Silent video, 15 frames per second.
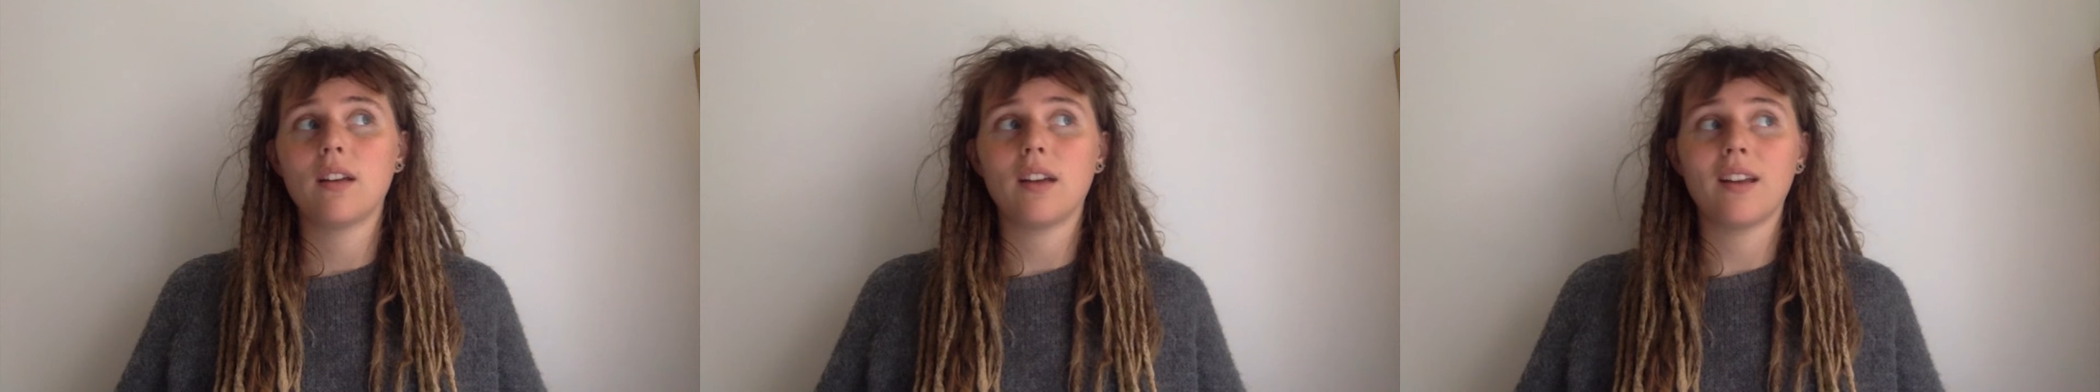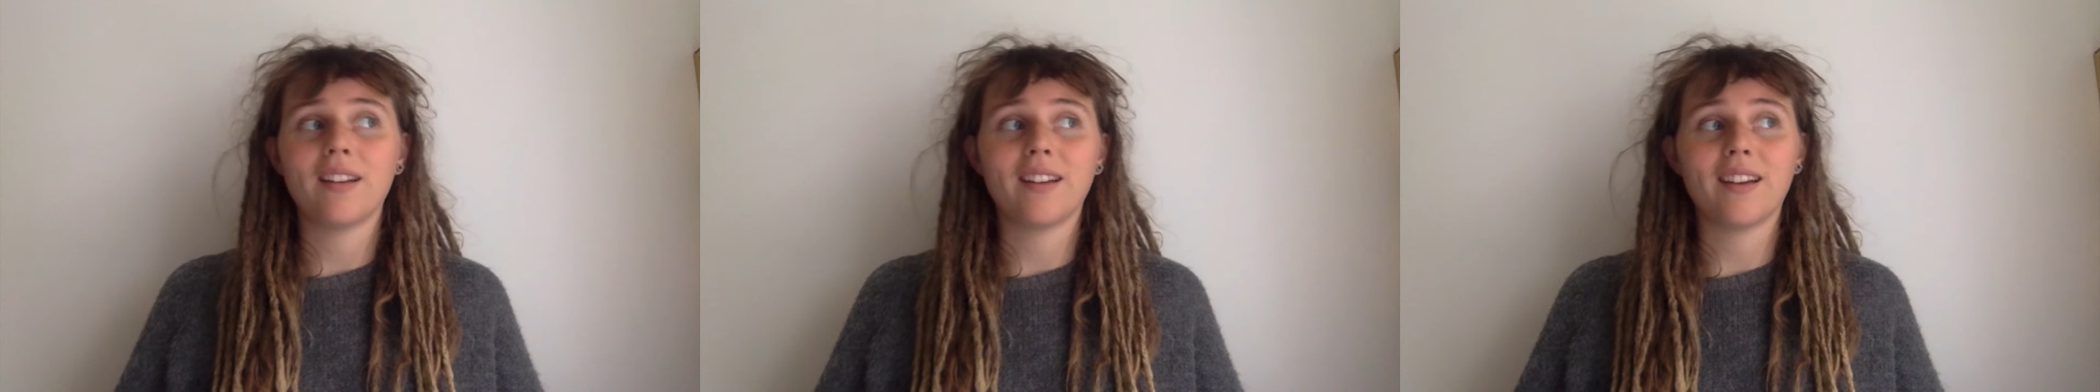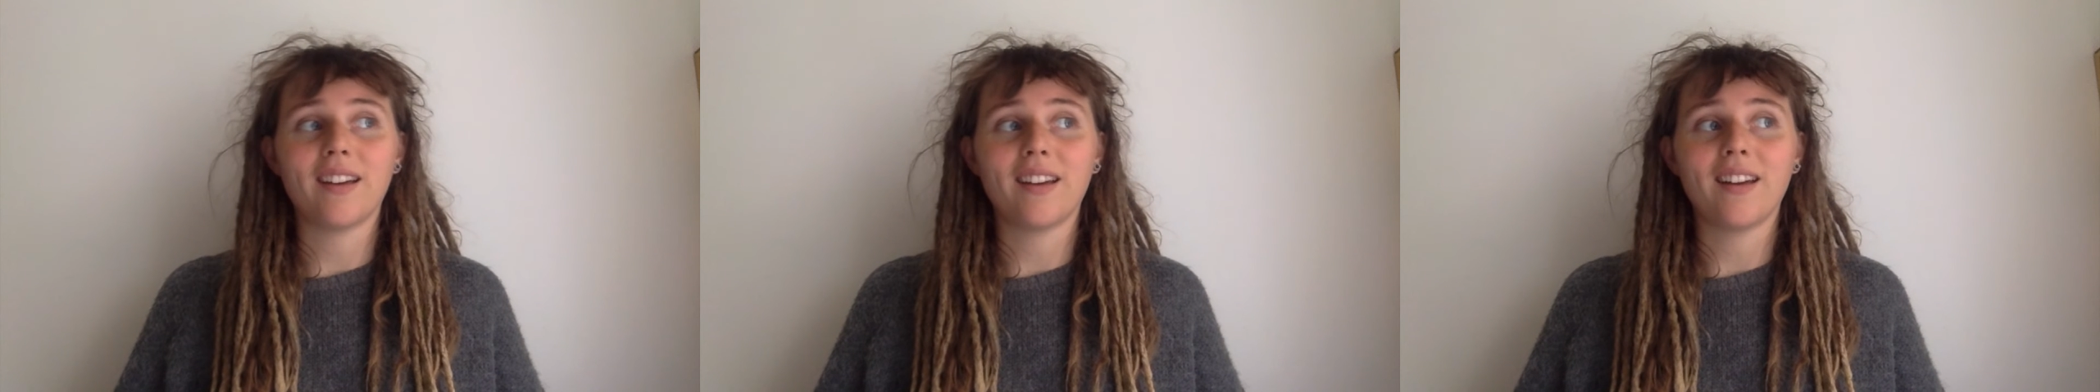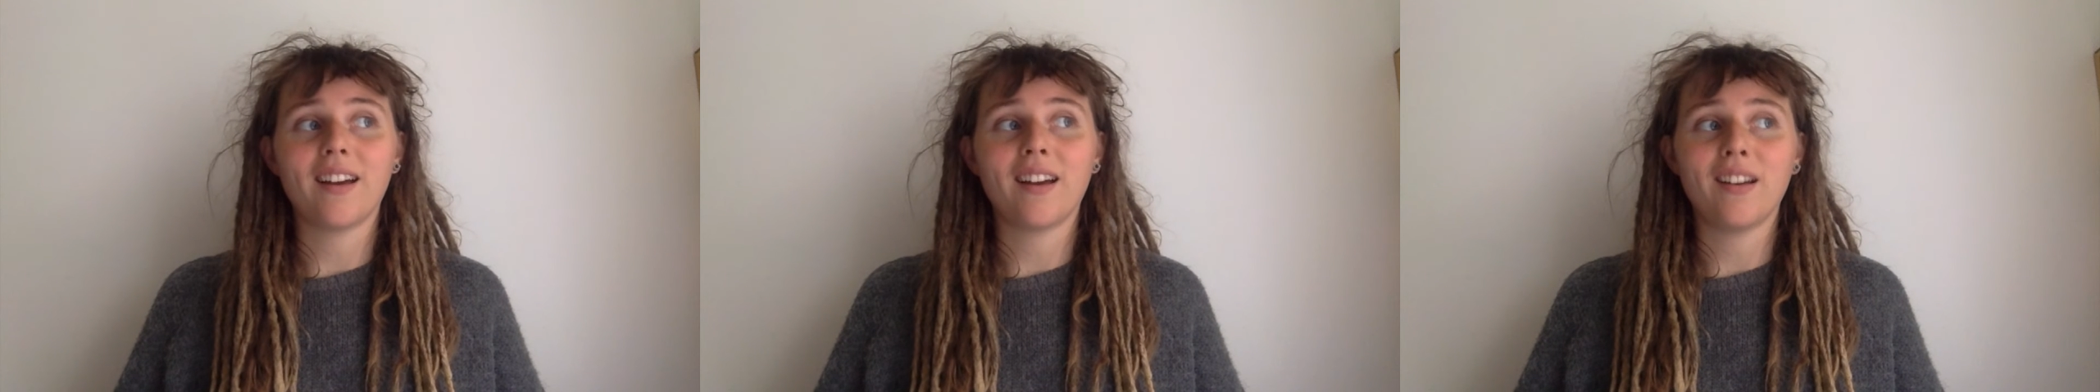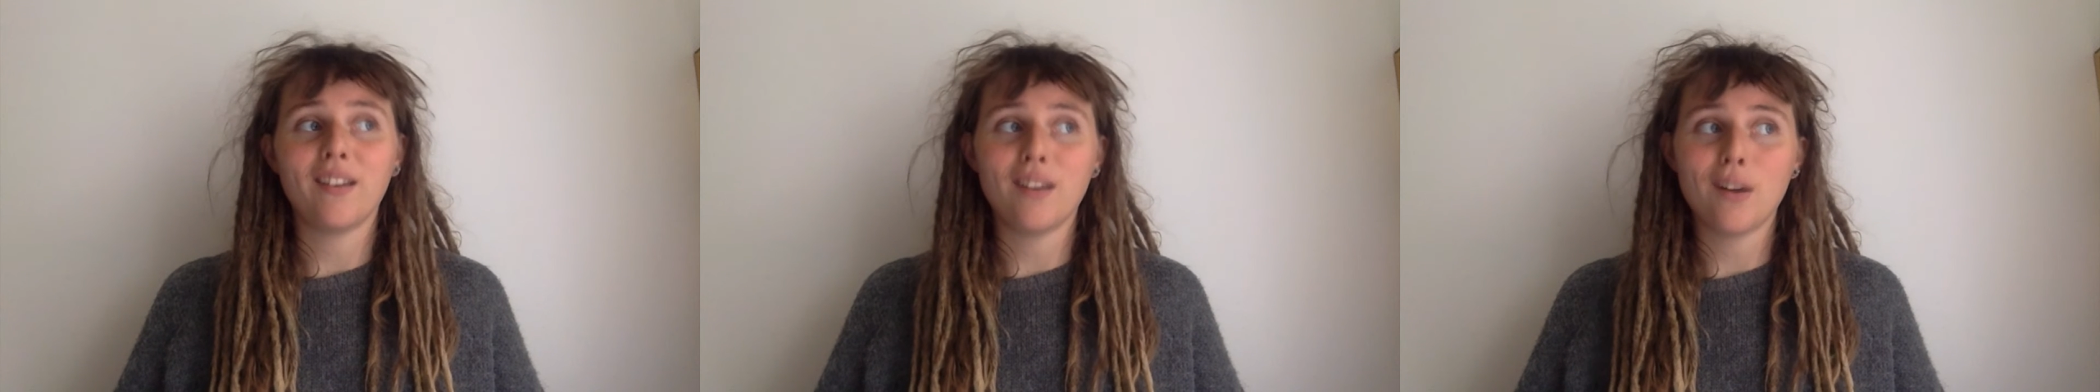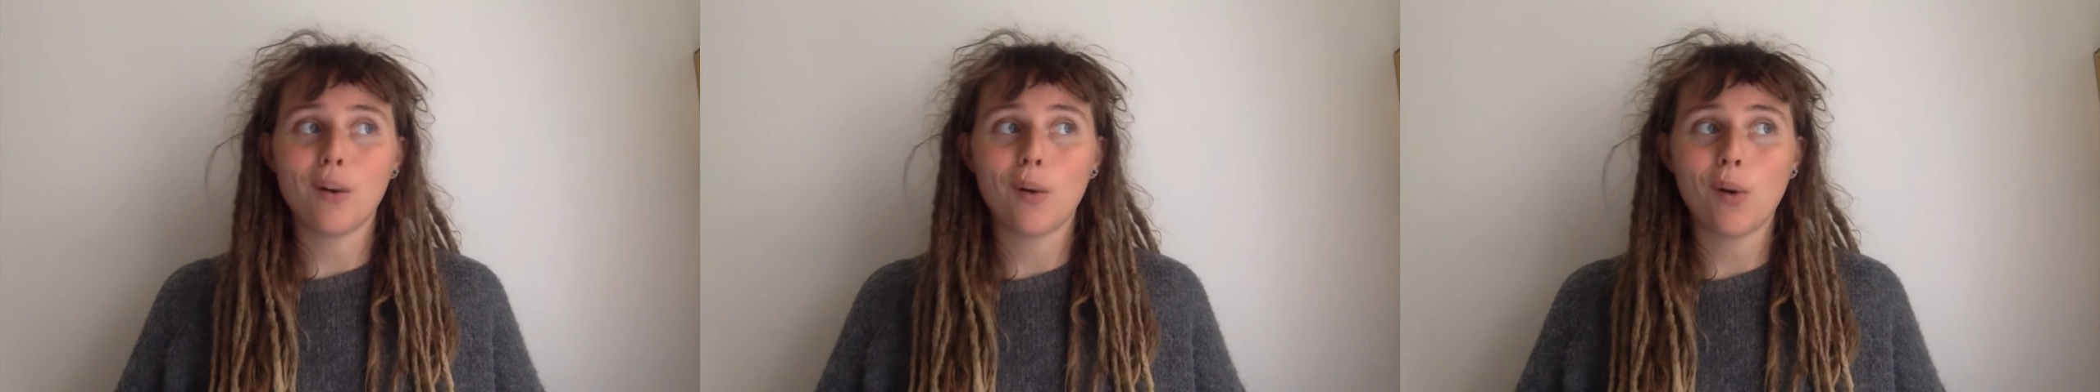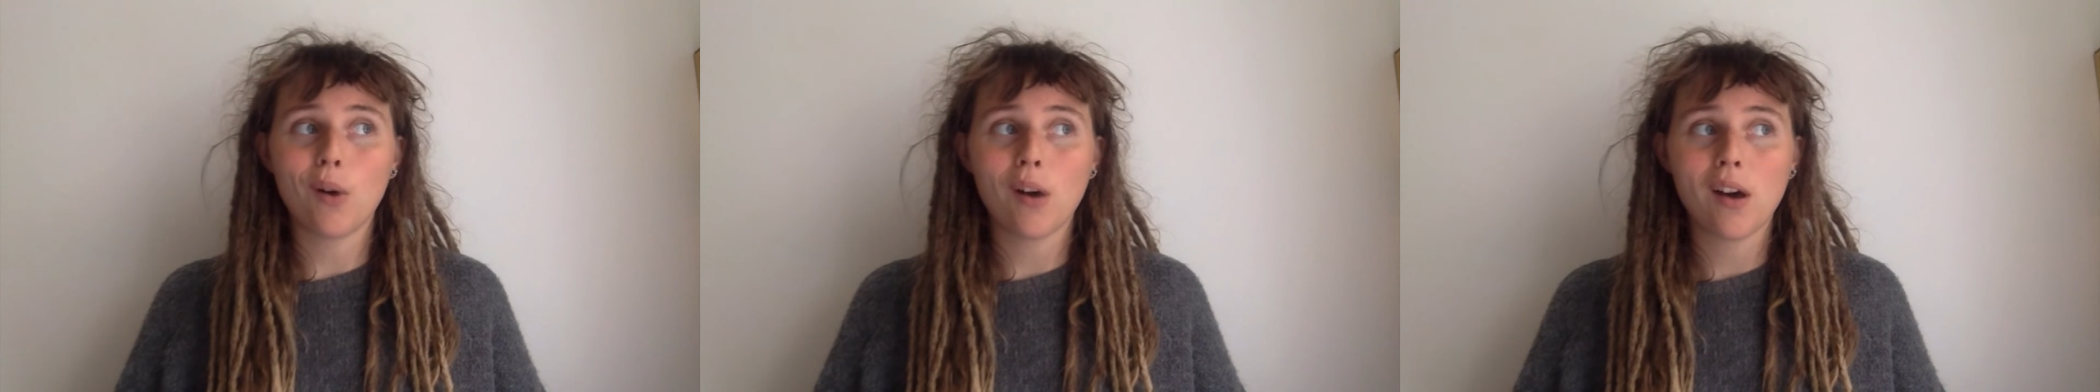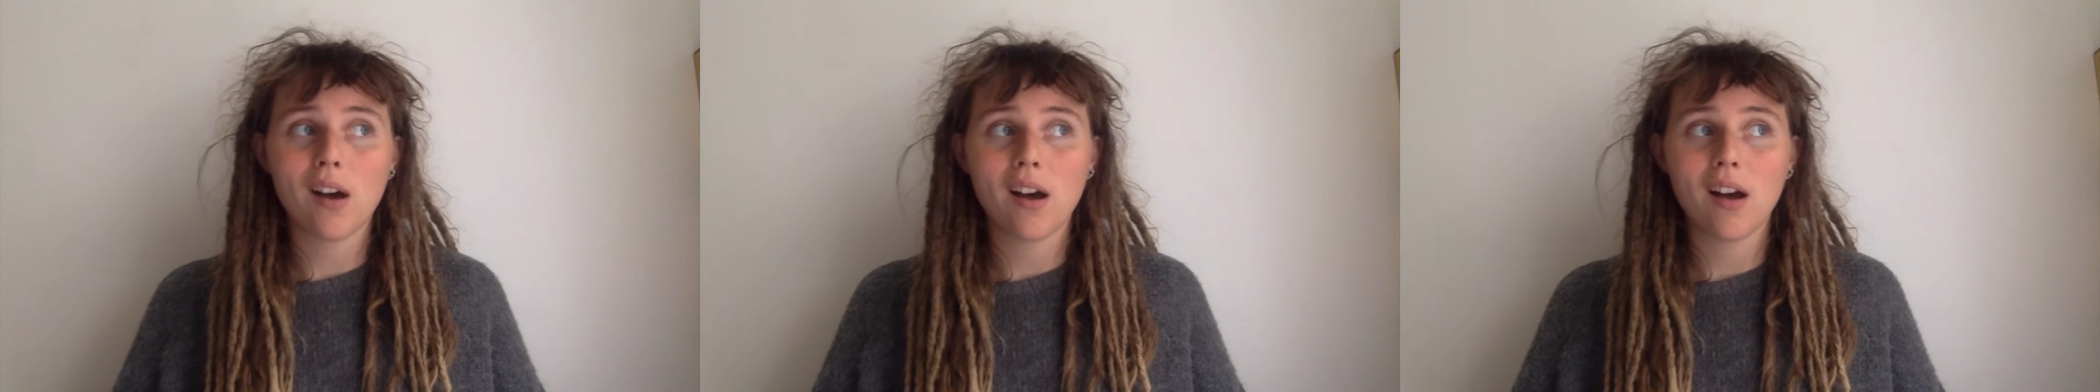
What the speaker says: And I know